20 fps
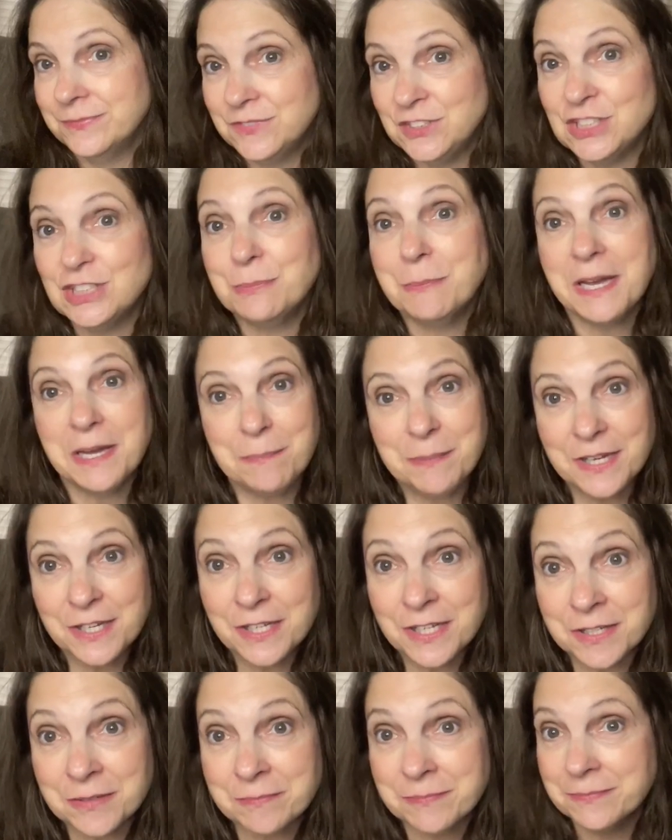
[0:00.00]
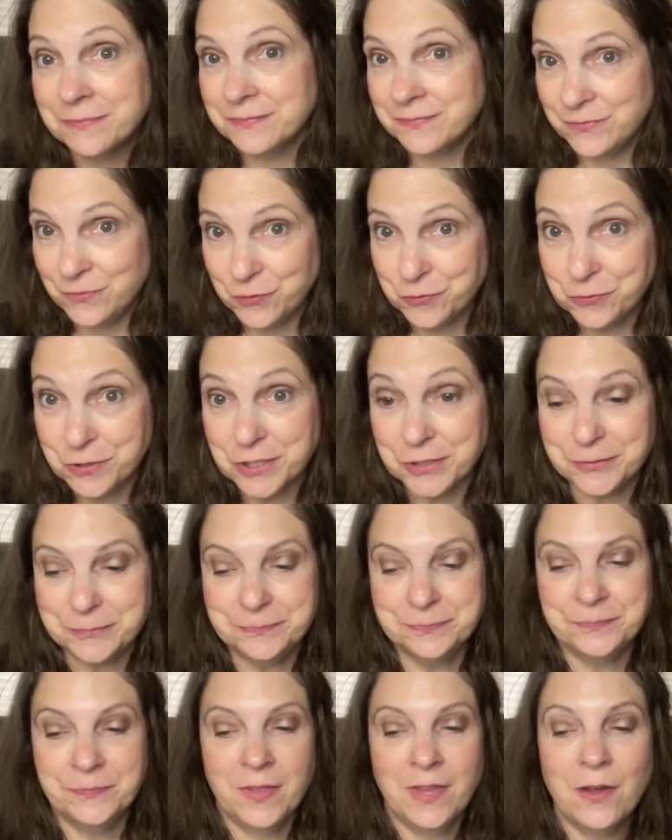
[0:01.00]
Just my opinion, for real.
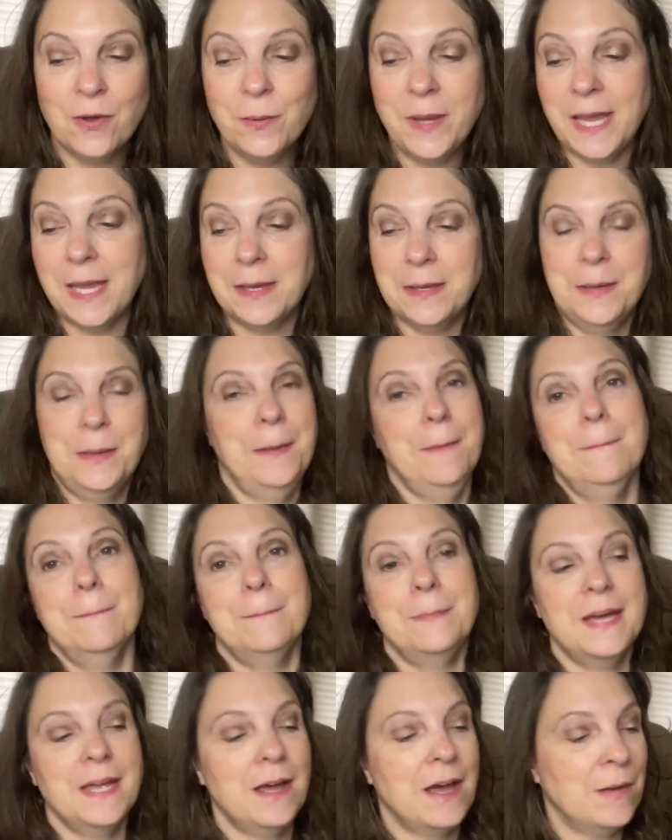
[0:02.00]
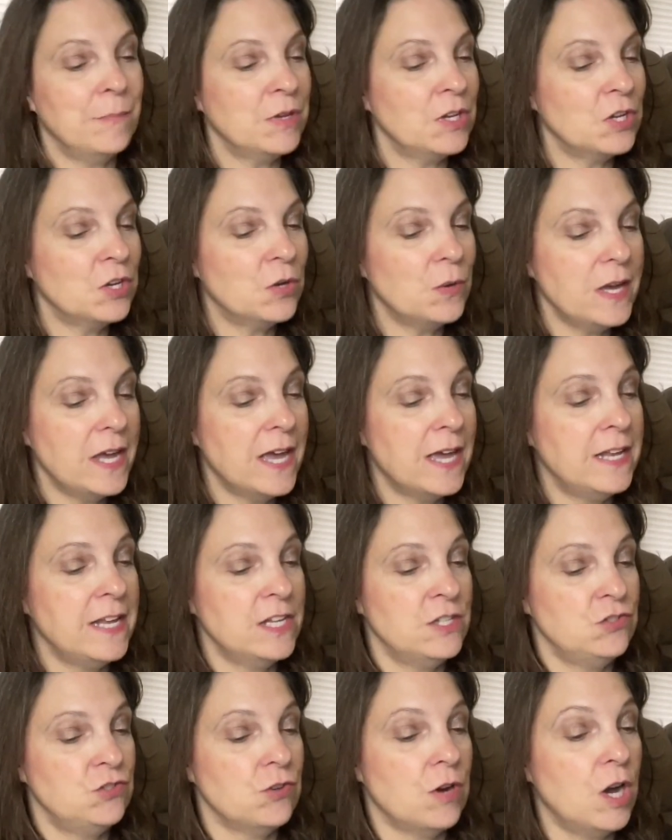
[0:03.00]
Okay, but I'm gonna go ahead
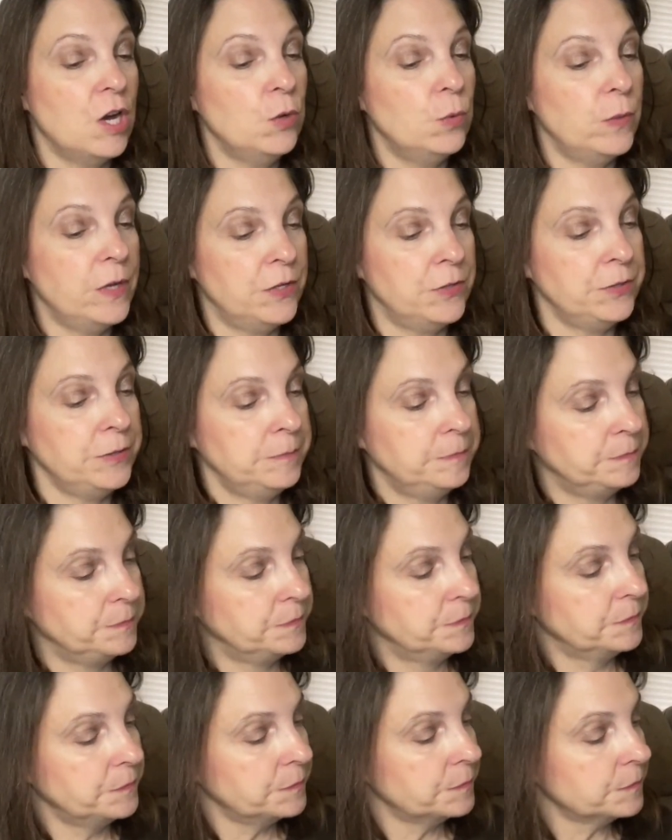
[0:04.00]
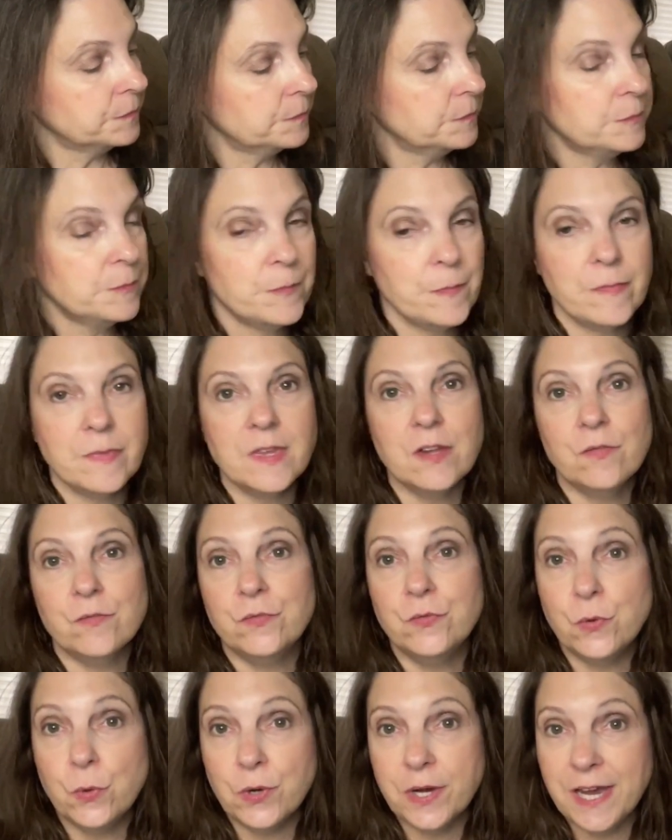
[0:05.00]
and draw a winner
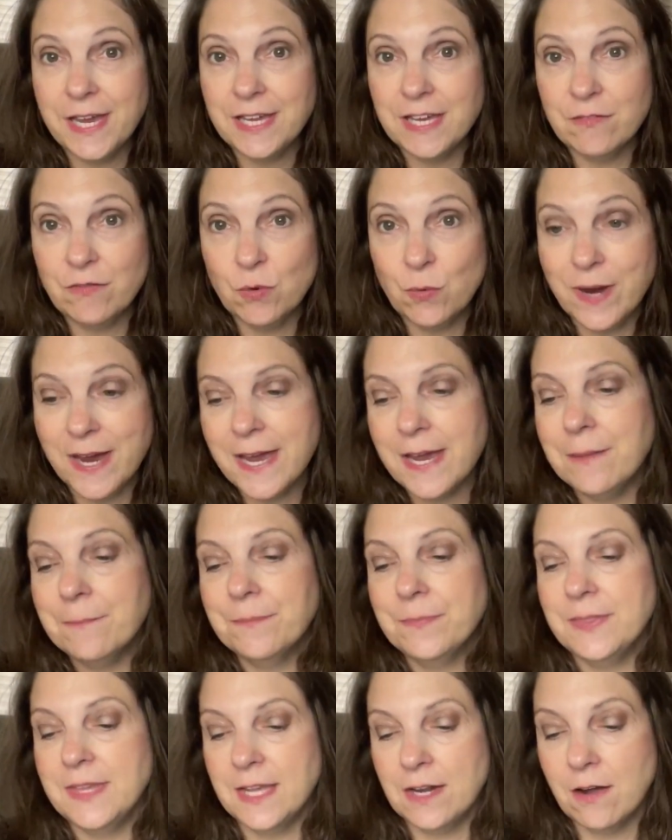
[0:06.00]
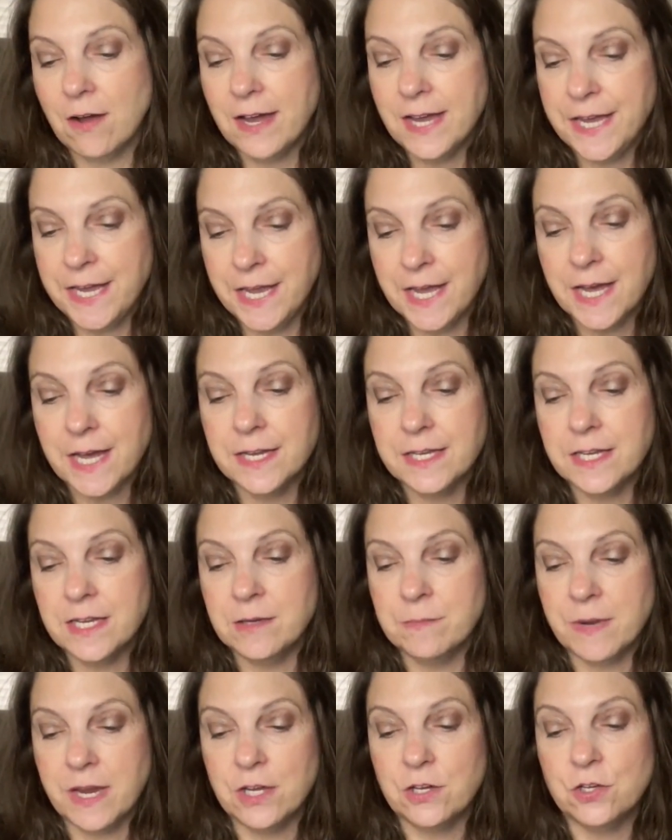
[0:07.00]
for a giveaway that I had
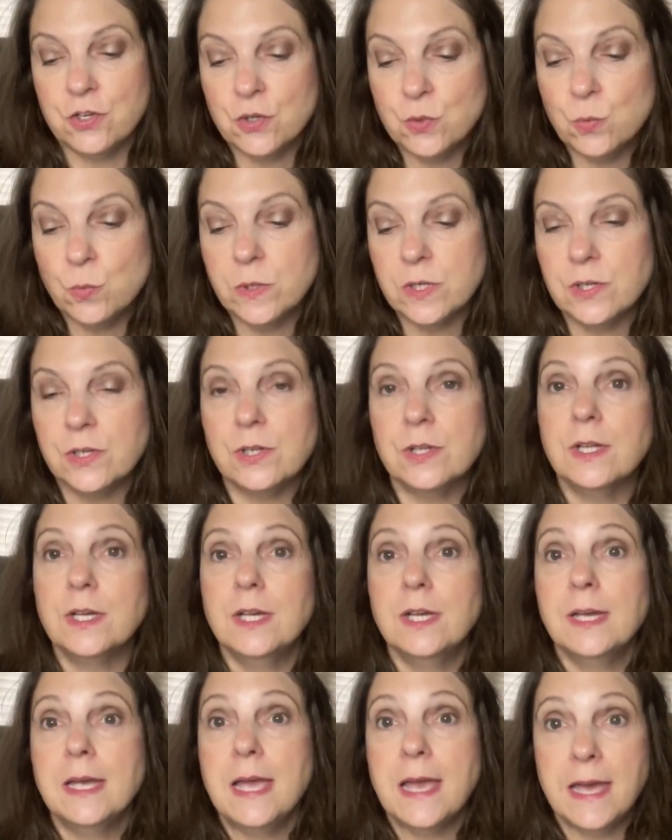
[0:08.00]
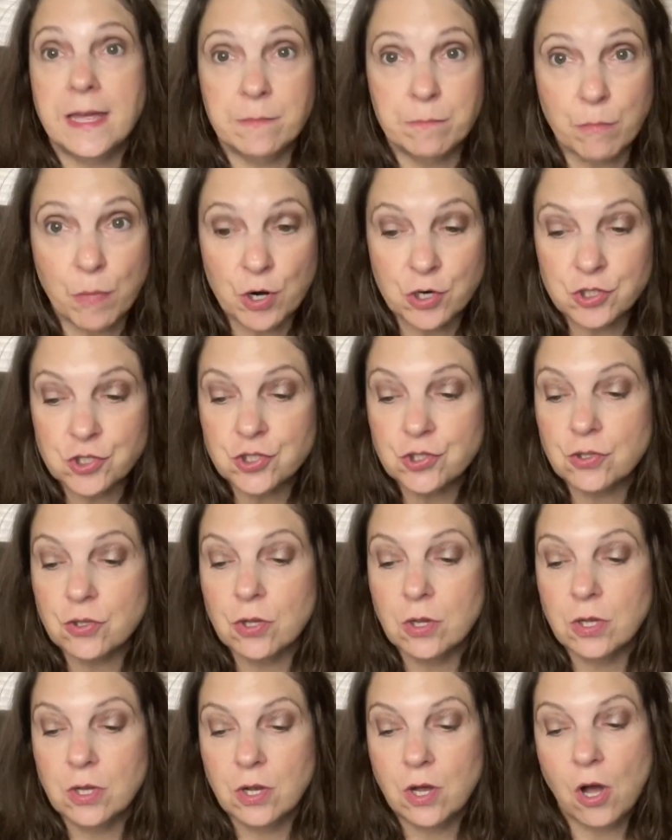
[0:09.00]
in my Goodwill and
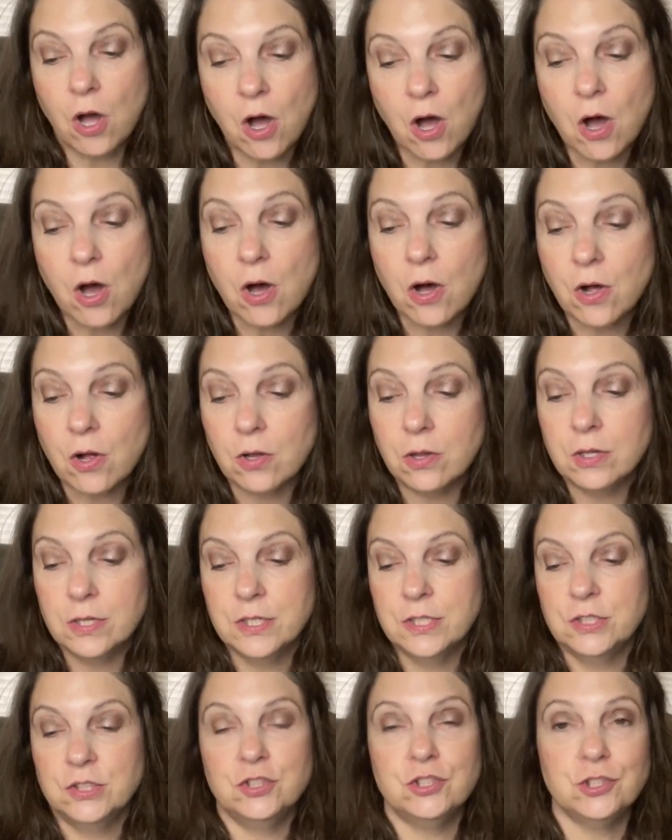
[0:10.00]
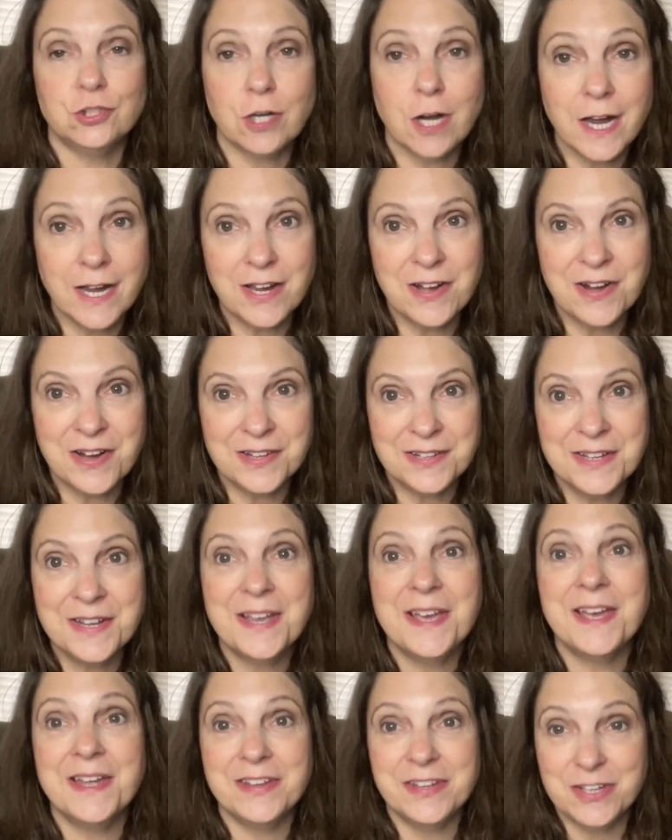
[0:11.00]
Marshall haul try on
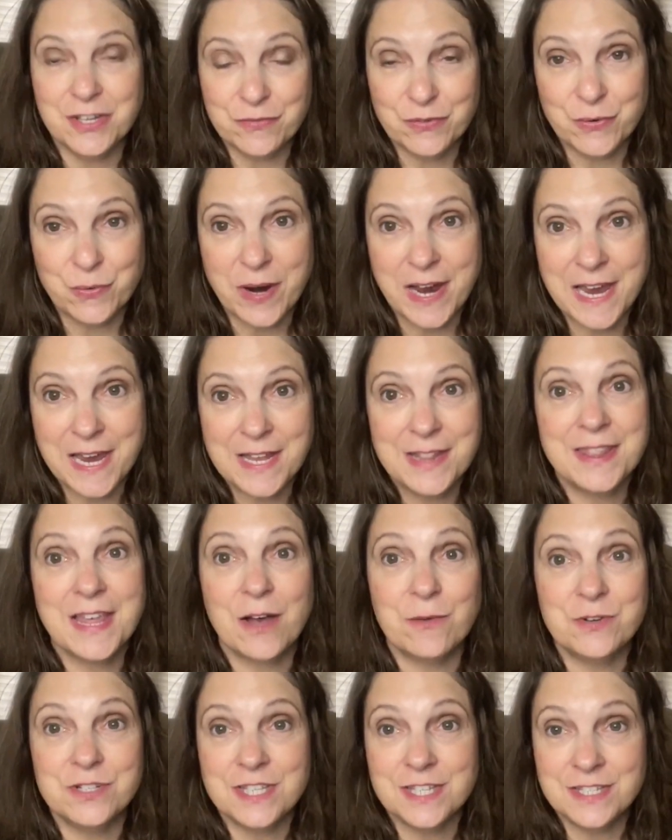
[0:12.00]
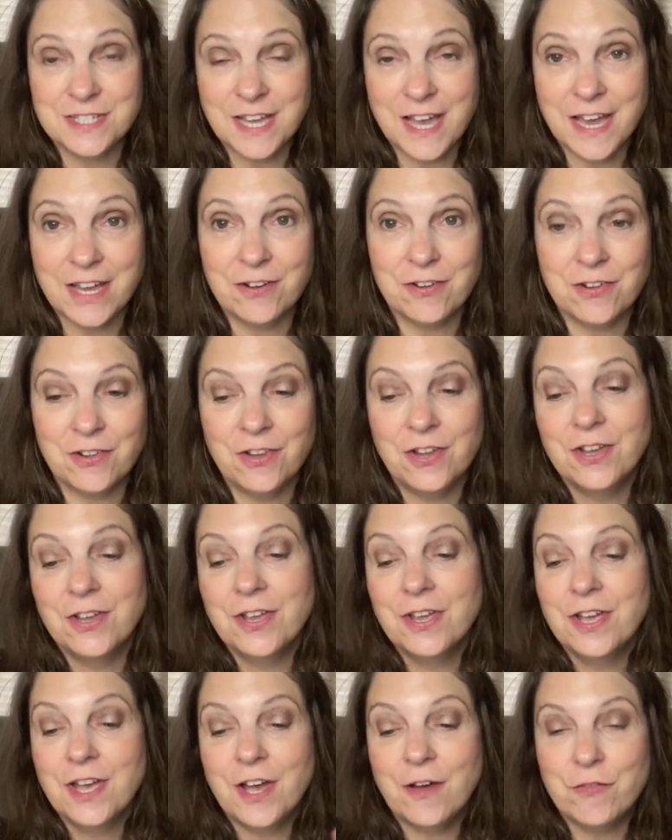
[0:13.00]
and giveaway. That was the title
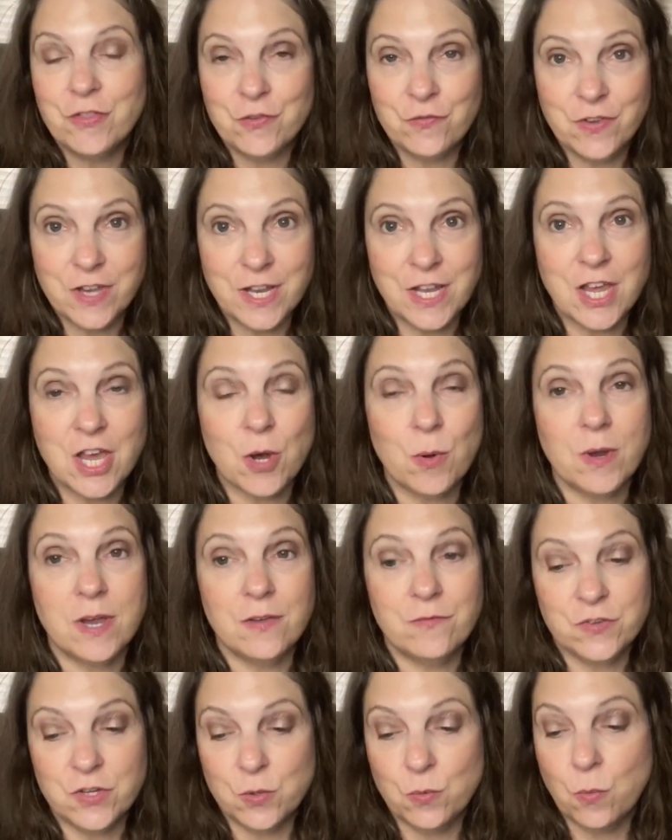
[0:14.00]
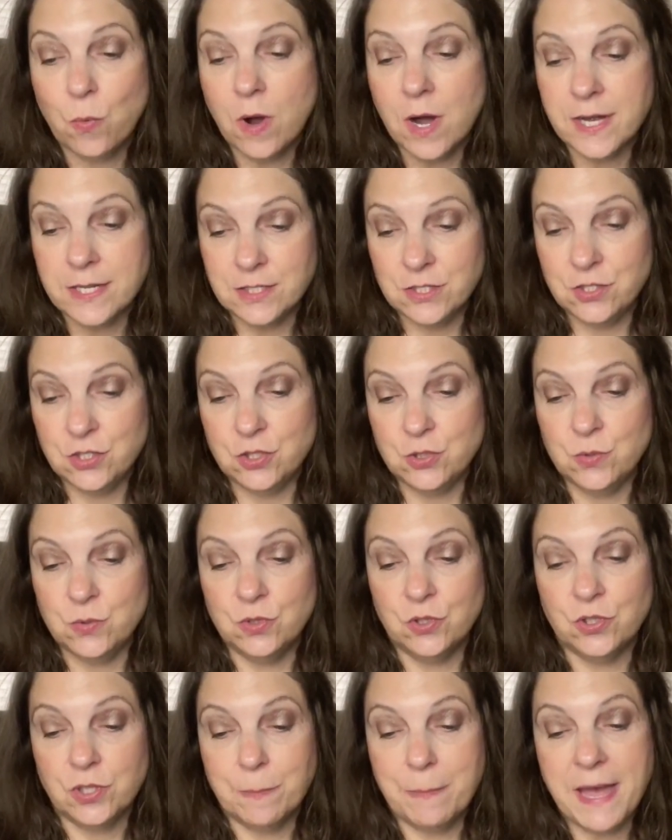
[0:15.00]
of the video. If you want to
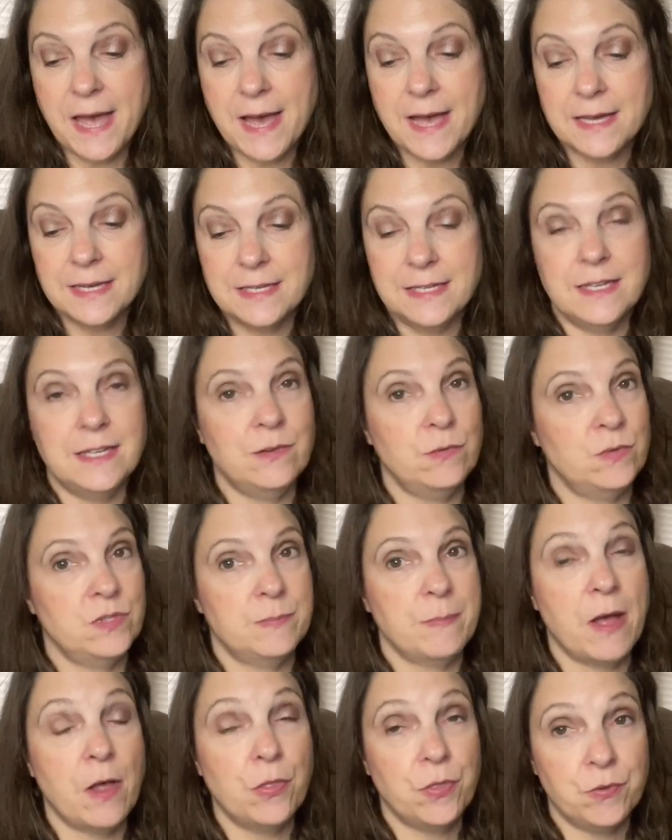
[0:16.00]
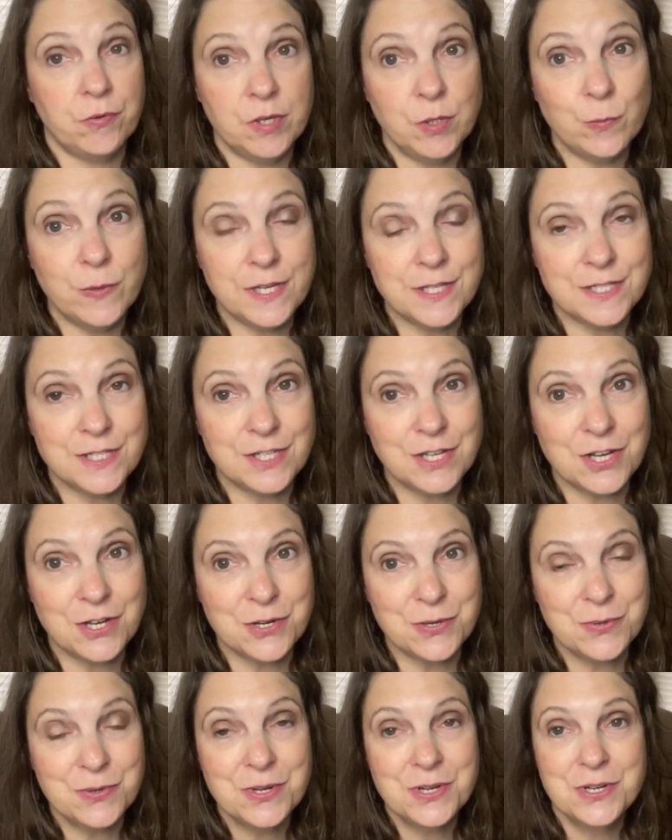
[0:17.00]
look back, it was about 3 weeks
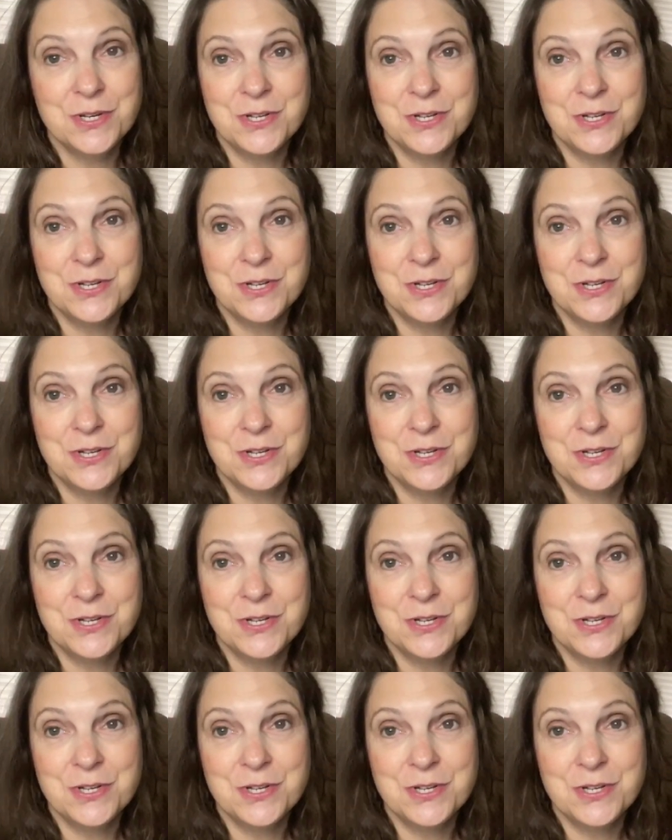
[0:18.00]
ago.